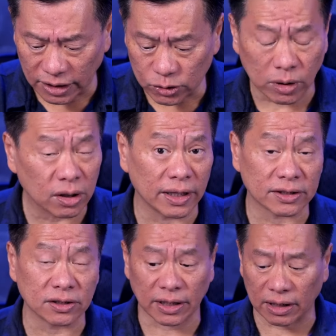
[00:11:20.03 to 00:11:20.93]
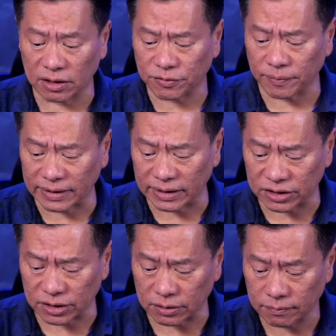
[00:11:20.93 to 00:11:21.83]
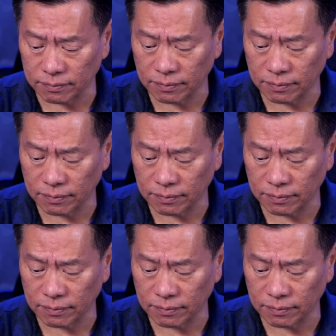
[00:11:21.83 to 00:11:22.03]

that's one of the lessons I learned from my teacher.